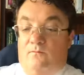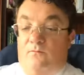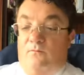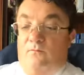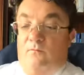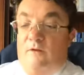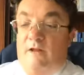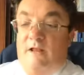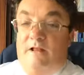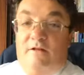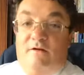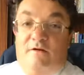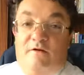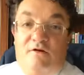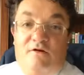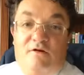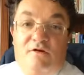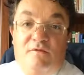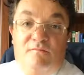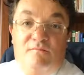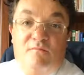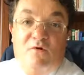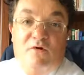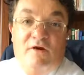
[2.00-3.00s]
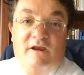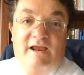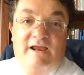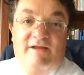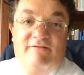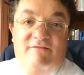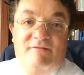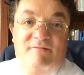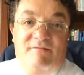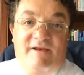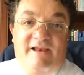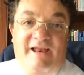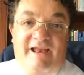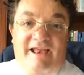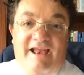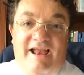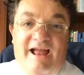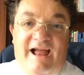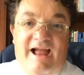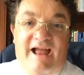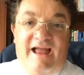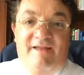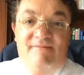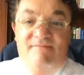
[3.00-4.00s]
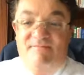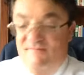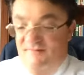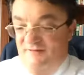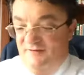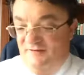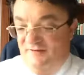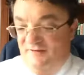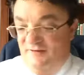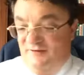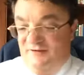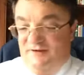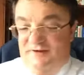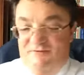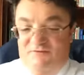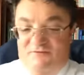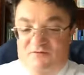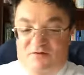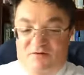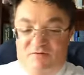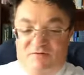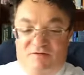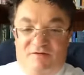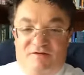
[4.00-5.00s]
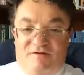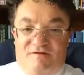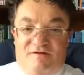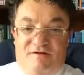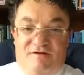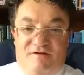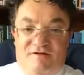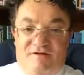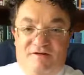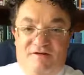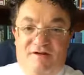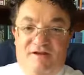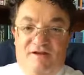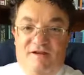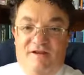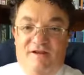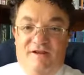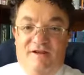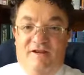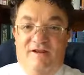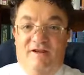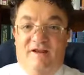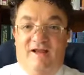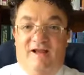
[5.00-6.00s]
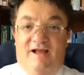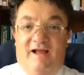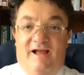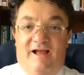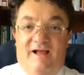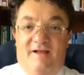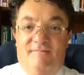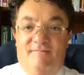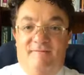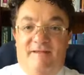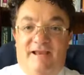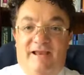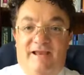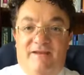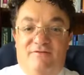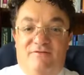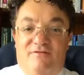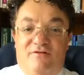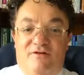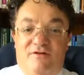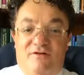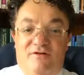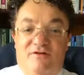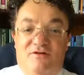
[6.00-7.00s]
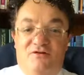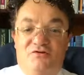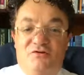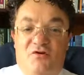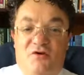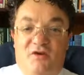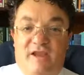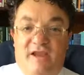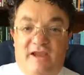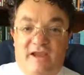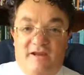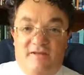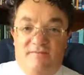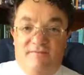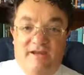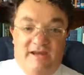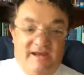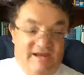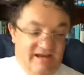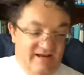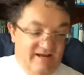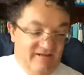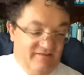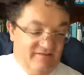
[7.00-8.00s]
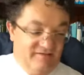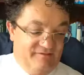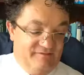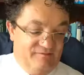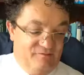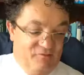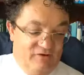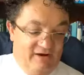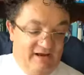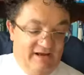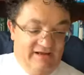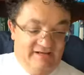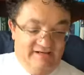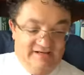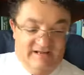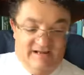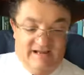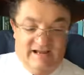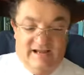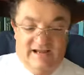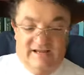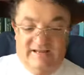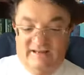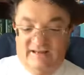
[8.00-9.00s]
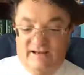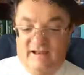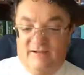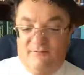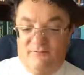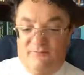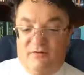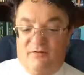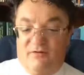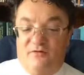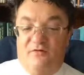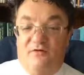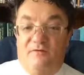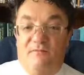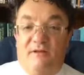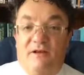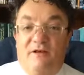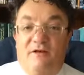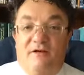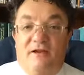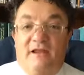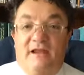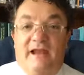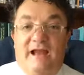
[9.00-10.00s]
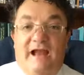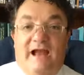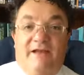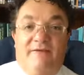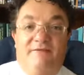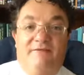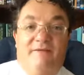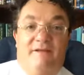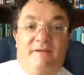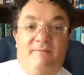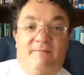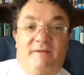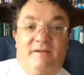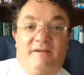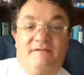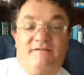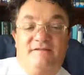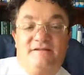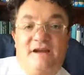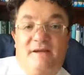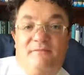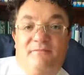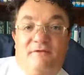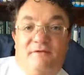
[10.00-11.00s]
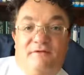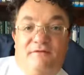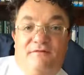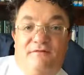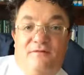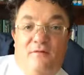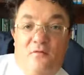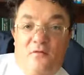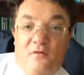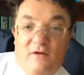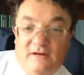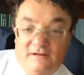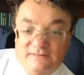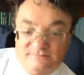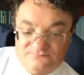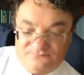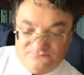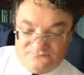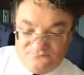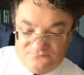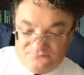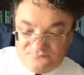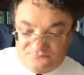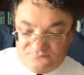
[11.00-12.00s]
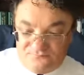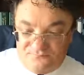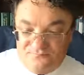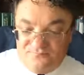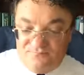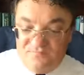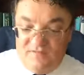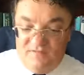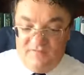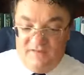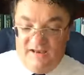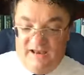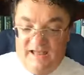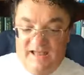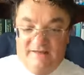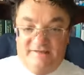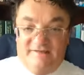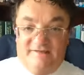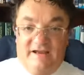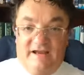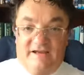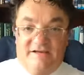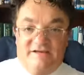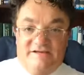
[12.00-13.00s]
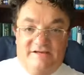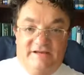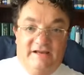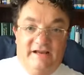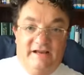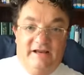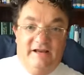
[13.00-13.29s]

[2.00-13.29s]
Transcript: Well, good morning, everybody. I'm looking forward to uh, many of you joining me this morning, and uh, we're going to be looking at Philippians chapter 4, the last section